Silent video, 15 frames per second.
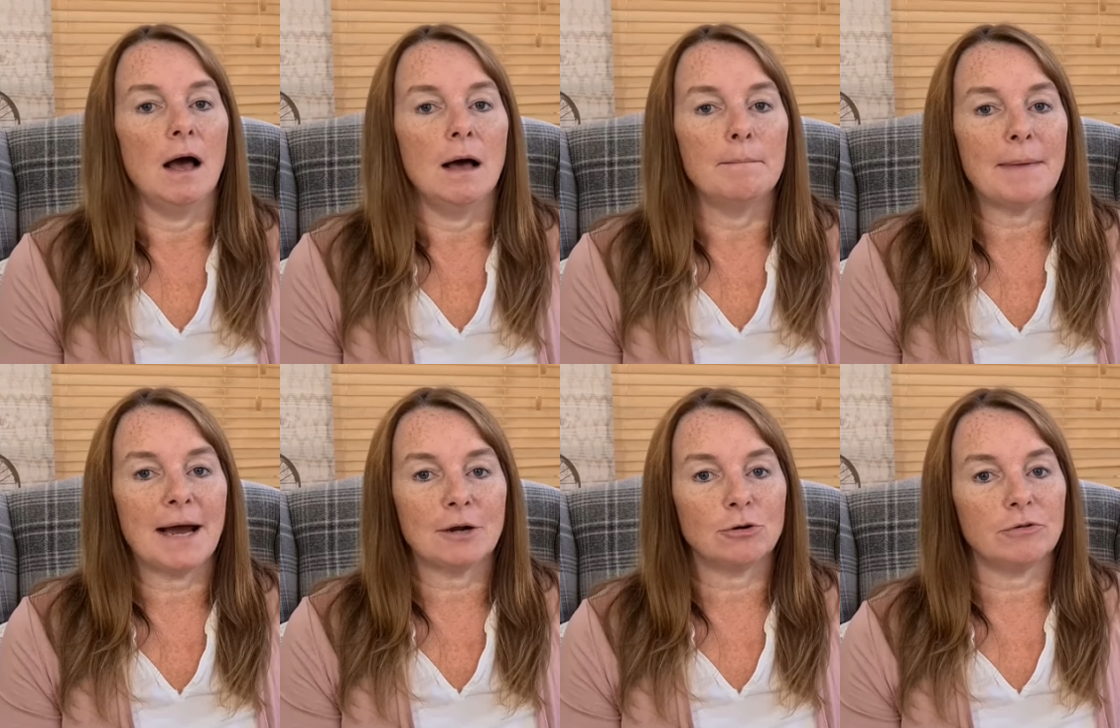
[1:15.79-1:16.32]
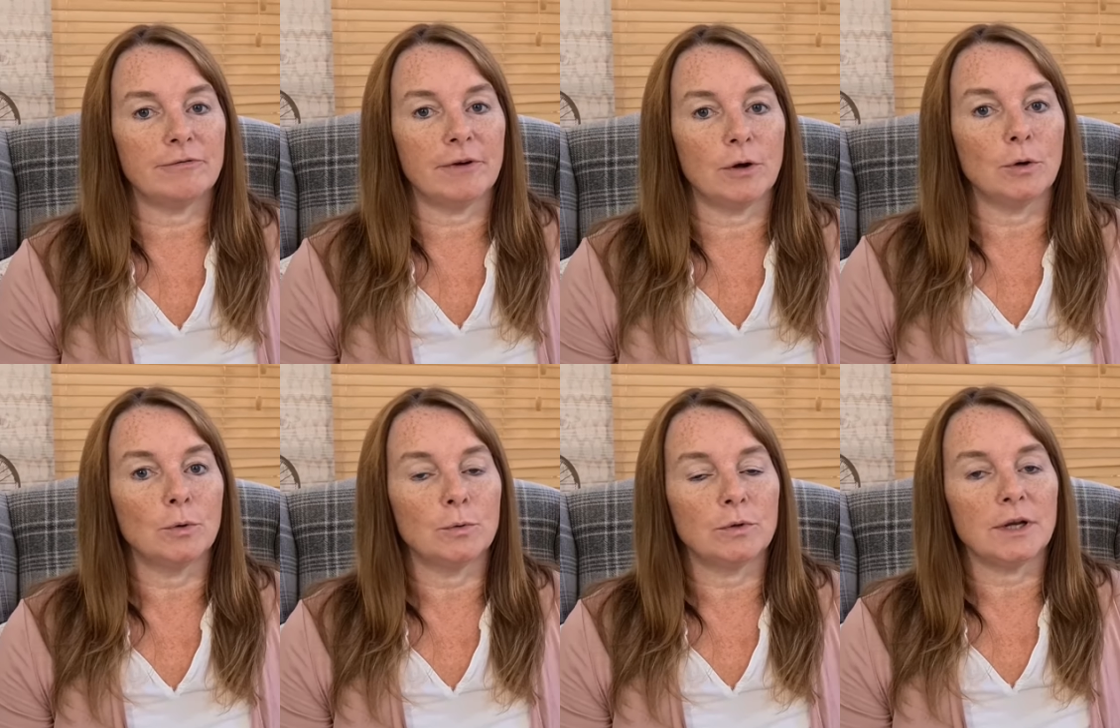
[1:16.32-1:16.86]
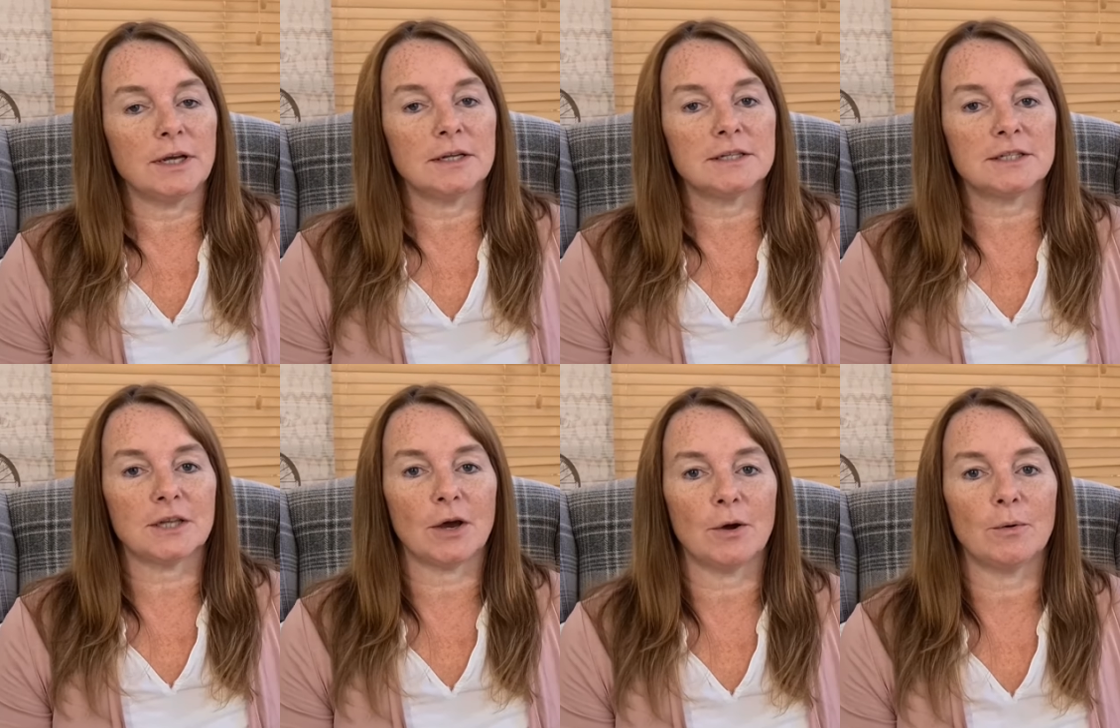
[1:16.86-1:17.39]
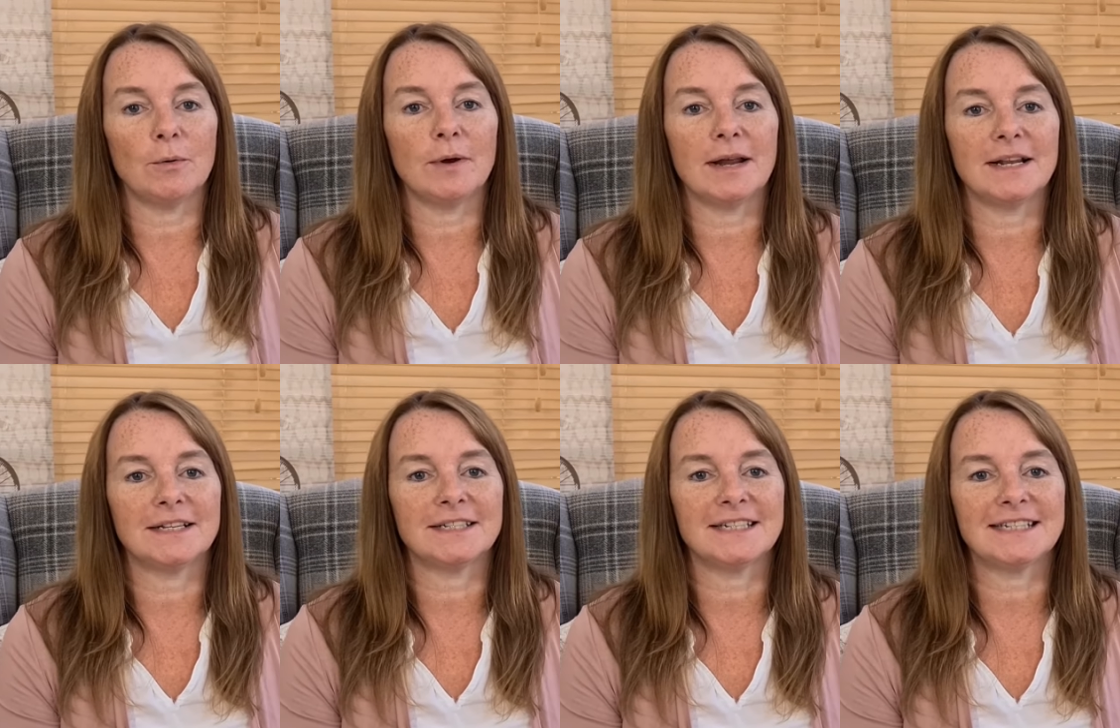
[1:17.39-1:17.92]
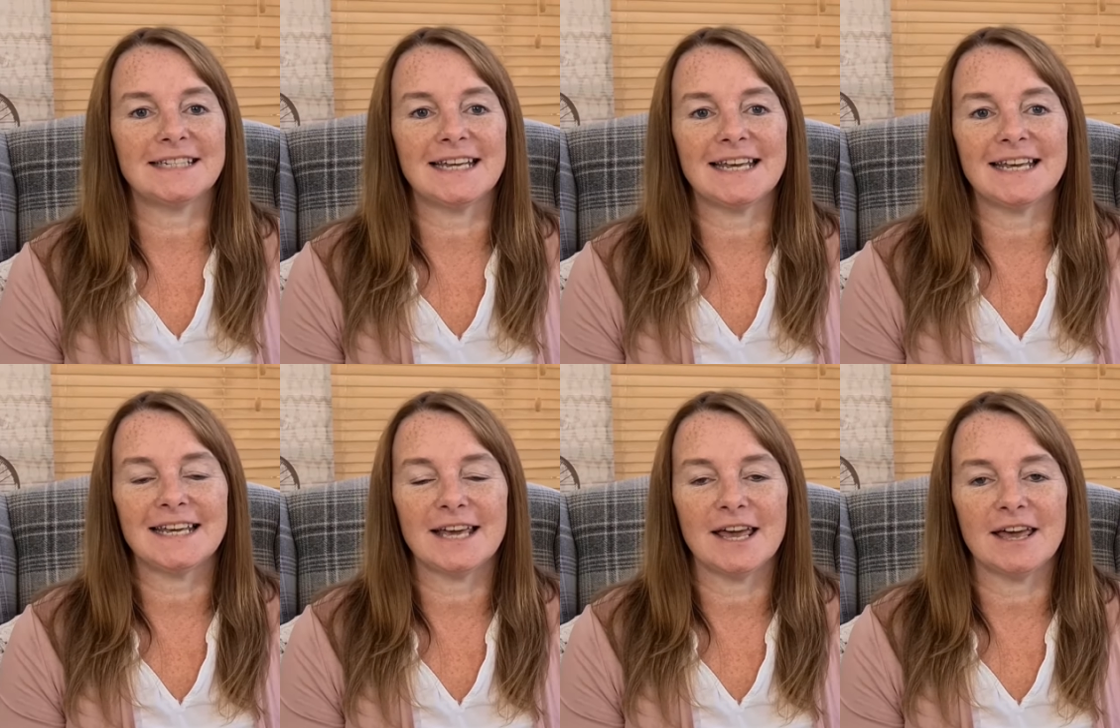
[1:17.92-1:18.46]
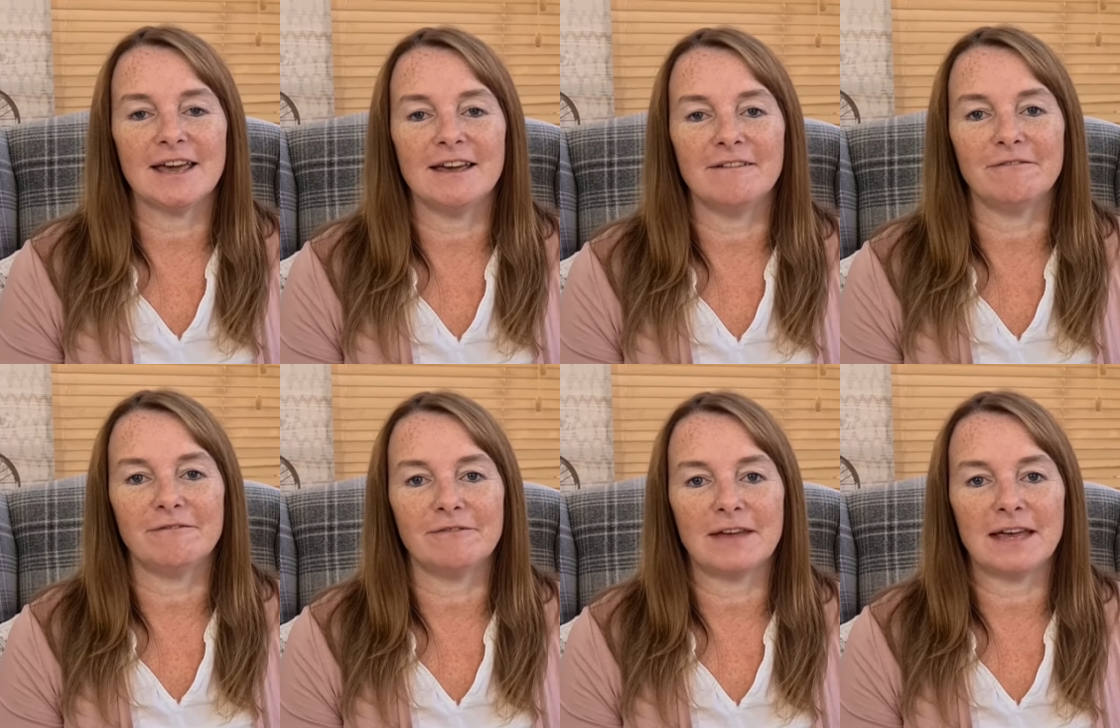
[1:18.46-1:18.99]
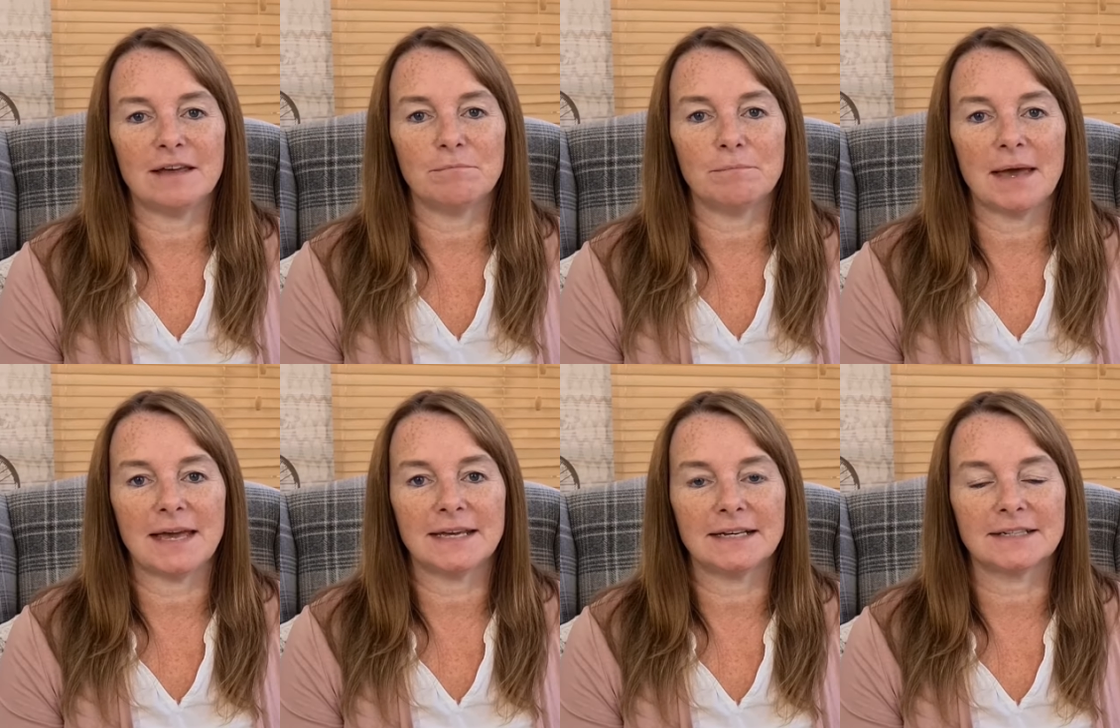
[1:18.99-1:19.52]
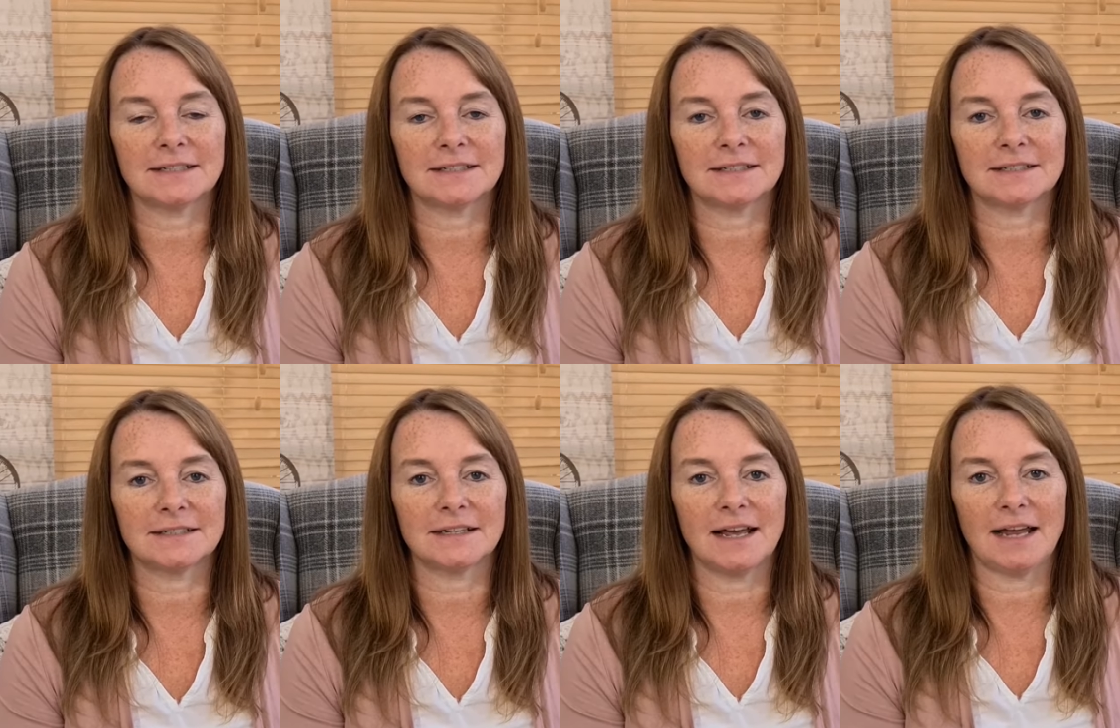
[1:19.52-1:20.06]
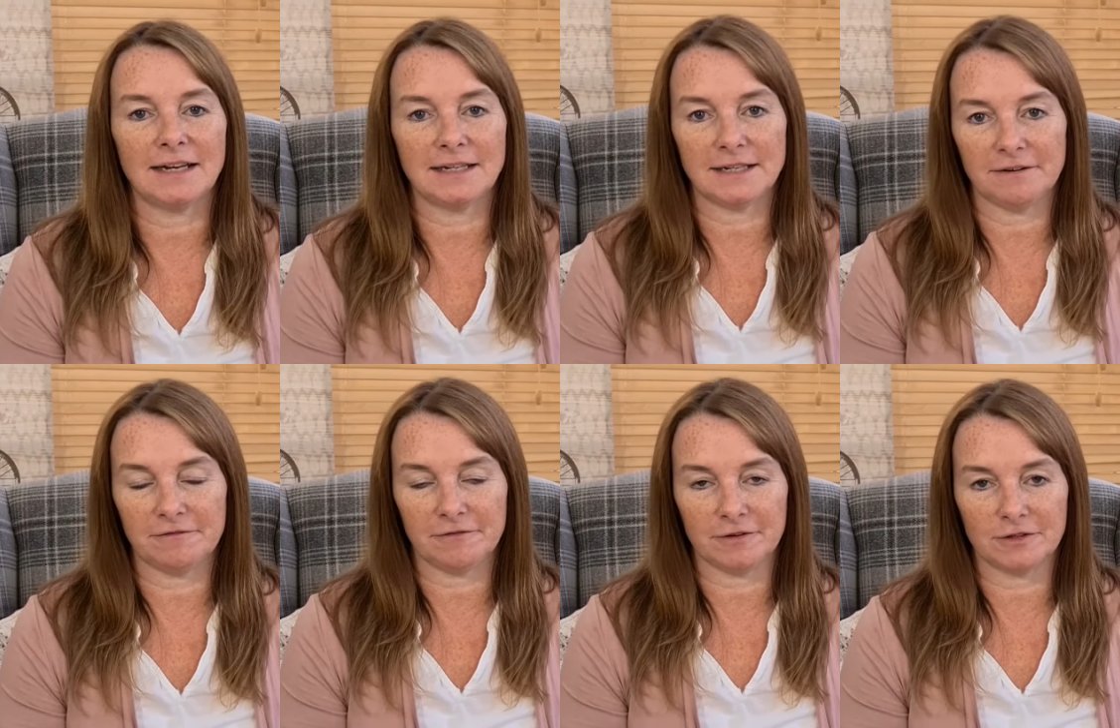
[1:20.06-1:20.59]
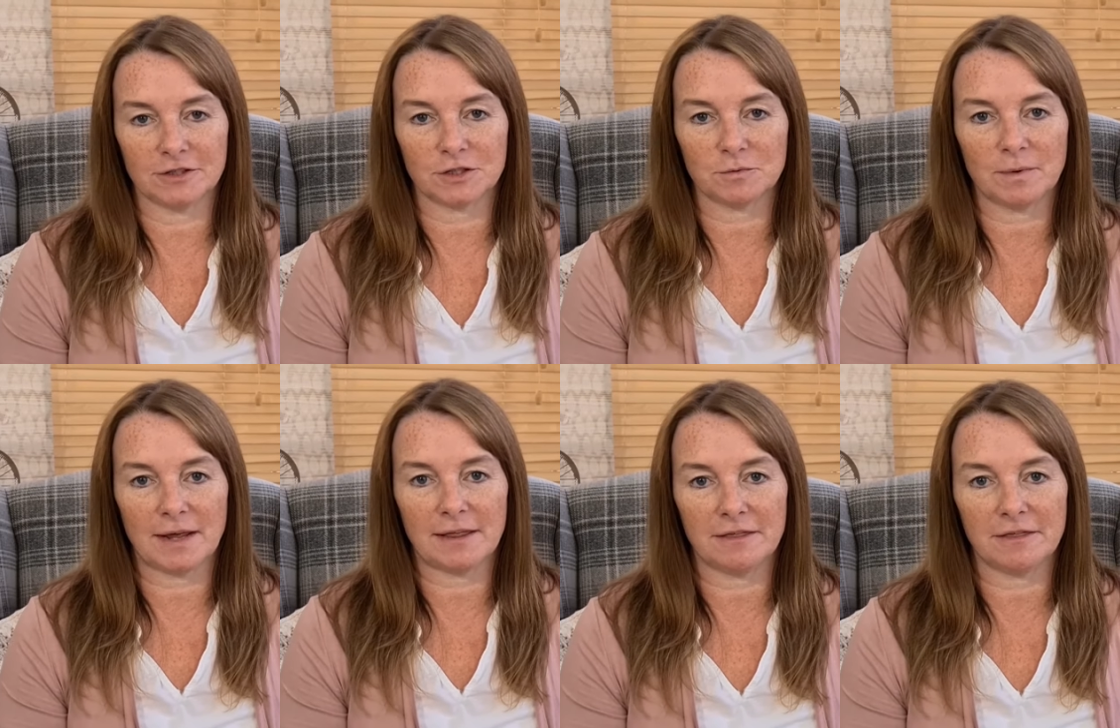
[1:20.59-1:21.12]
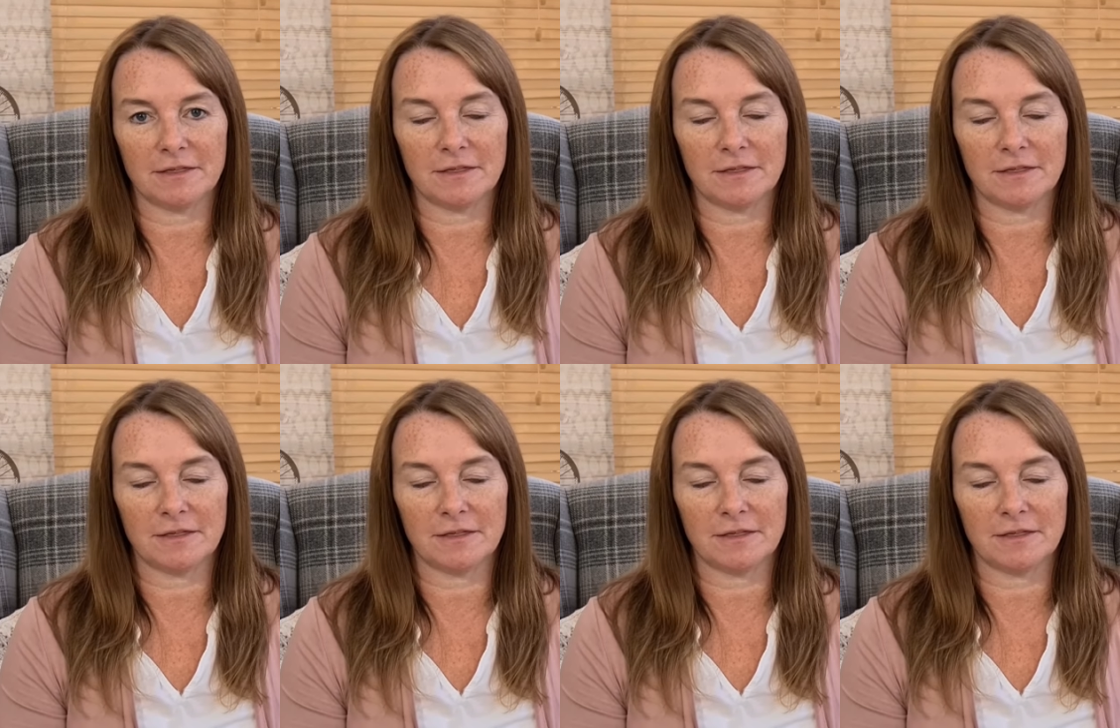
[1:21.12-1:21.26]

microphone, so to see if it makes any difference with